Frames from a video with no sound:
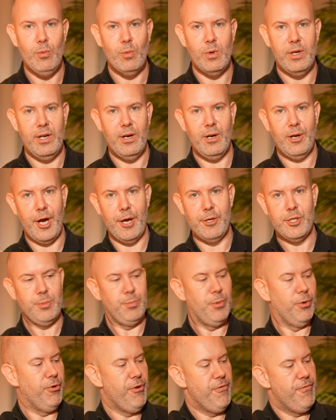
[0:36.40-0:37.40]
we are going
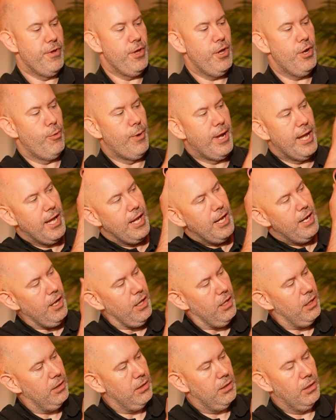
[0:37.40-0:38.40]
to be
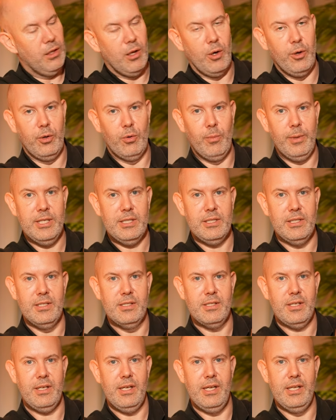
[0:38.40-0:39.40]
reviewing Lionel
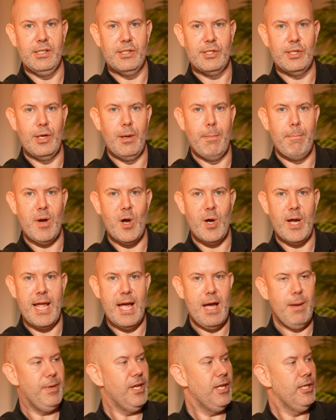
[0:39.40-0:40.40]
Messi's Inter
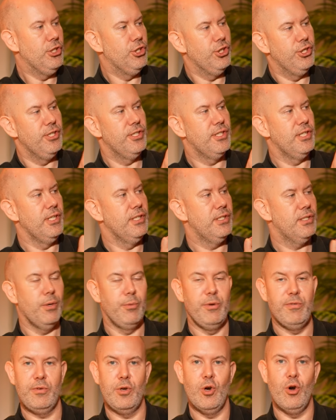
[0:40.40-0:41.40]
Miami jersey. So
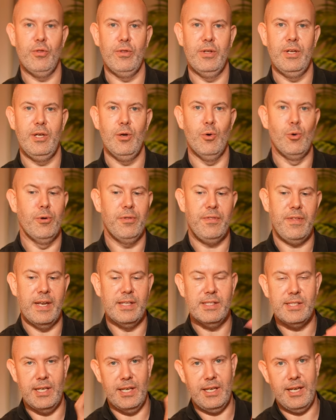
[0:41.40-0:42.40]
we've got the
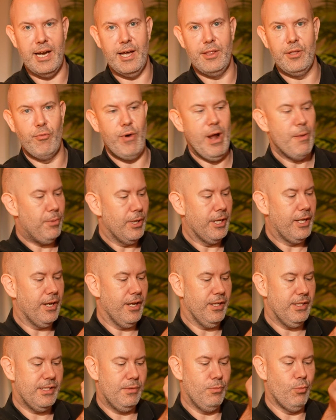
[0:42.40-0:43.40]
authentic and the
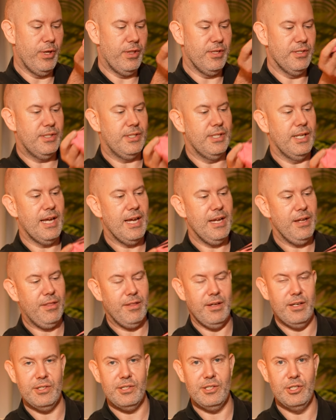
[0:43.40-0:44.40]
replica with us today,
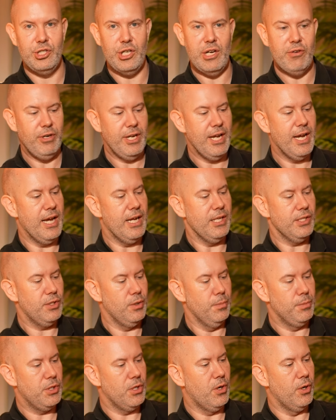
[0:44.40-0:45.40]
thanks to Jerry at
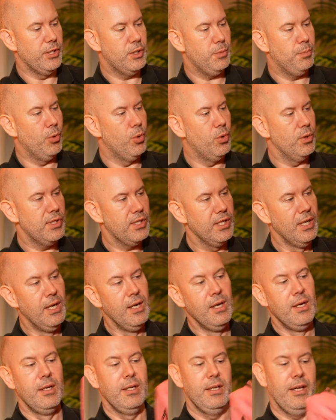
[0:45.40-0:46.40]
Subside Sports.
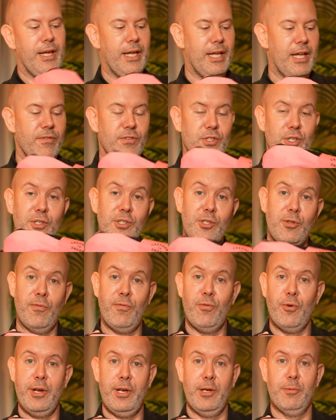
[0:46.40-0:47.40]
He gives us the
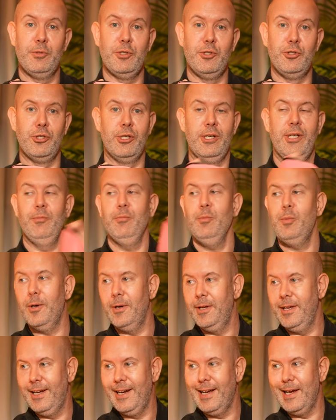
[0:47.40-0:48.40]
freedom to dream
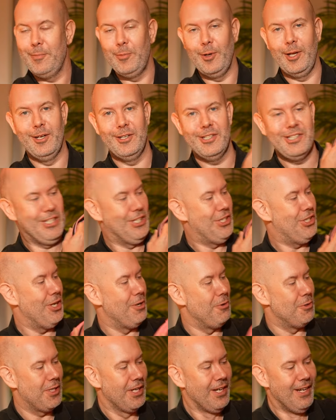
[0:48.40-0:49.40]
by enabling us to
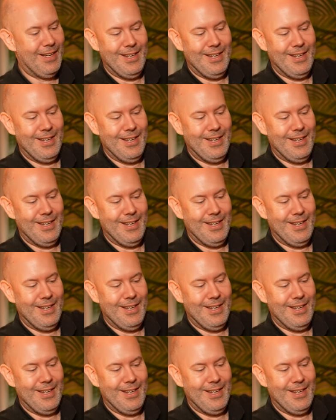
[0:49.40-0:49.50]
choose